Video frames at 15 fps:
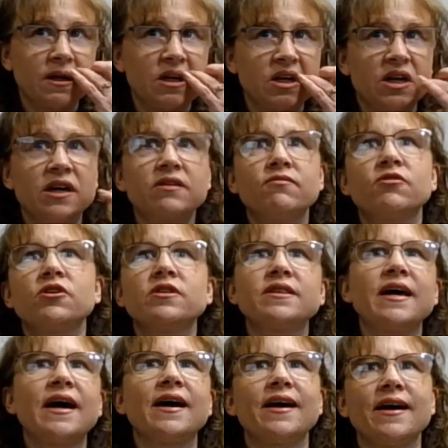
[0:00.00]
convert
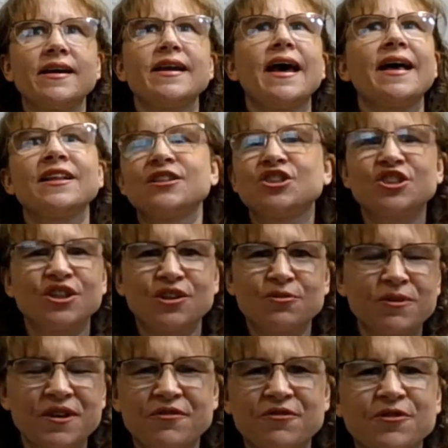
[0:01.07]
that analogy or
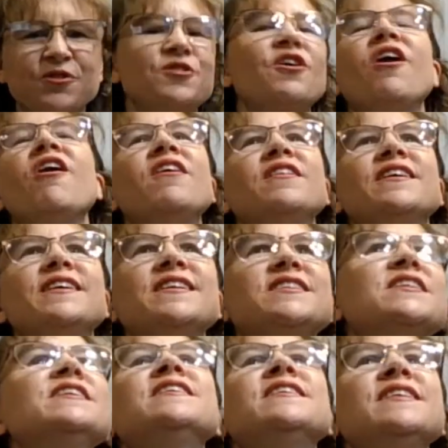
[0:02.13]
whatever you'd call it,
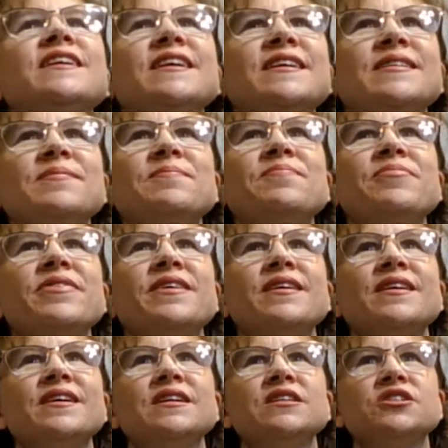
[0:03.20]

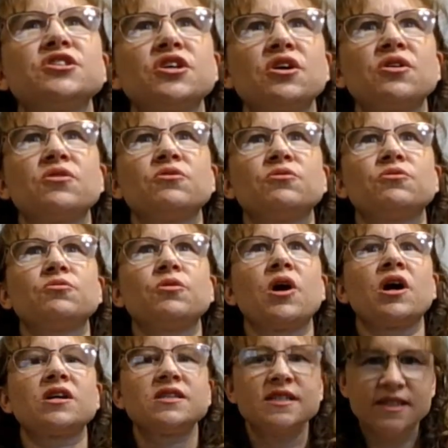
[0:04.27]
so
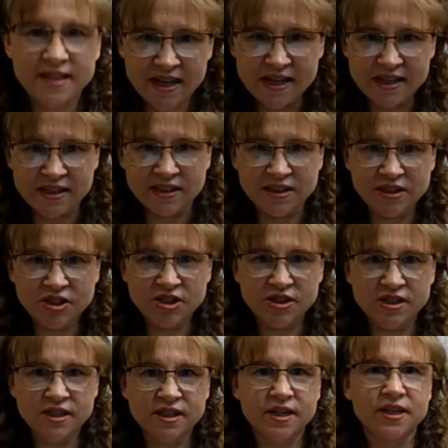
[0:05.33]
our stage
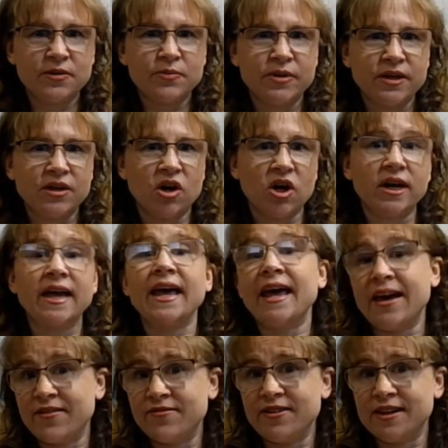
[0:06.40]
is going to be our
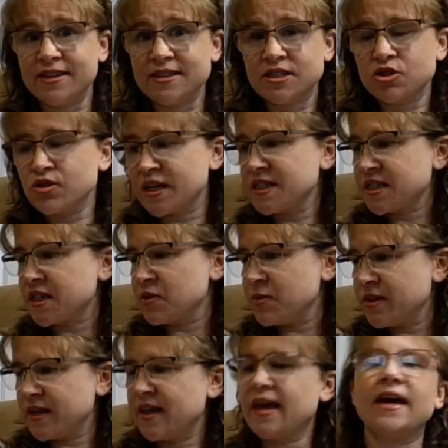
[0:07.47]
canvas. So that's going to be
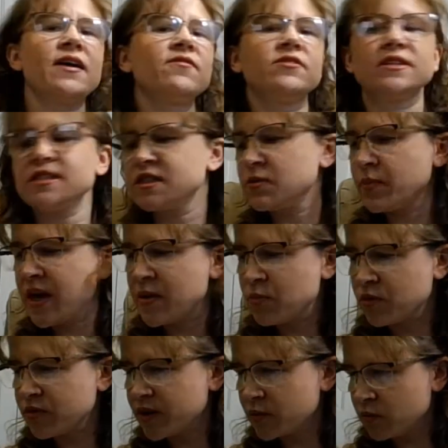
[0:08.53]
the canvas, the paper
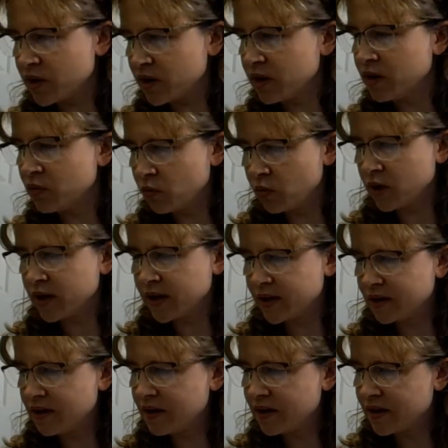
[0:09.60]
that we're working
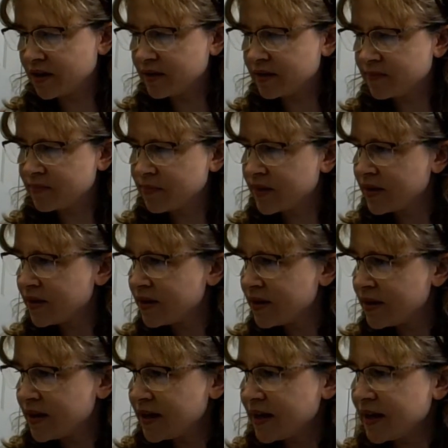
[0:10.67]
on.
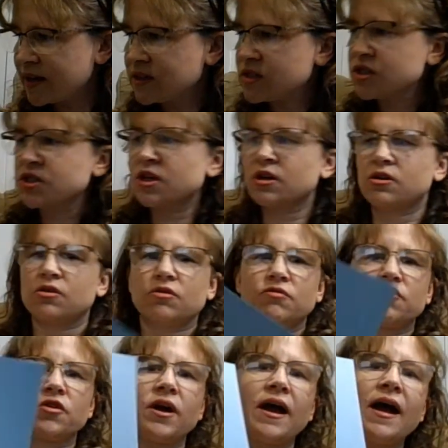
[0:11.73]
And so
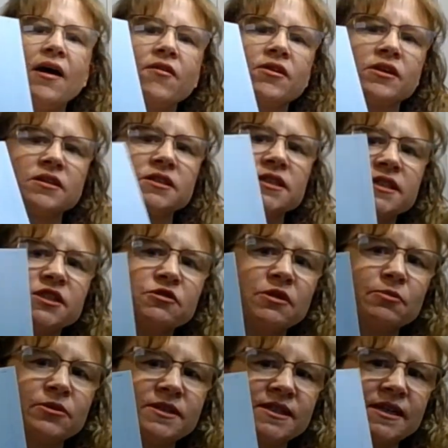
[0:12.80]
for ours, this
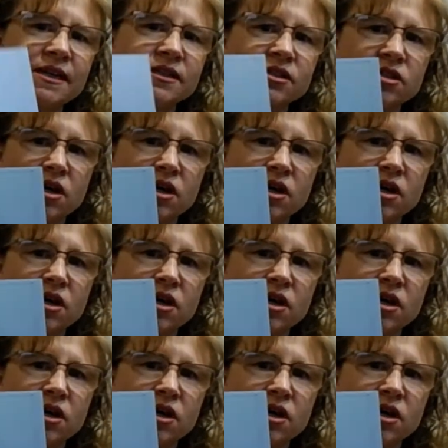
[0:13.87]
represents our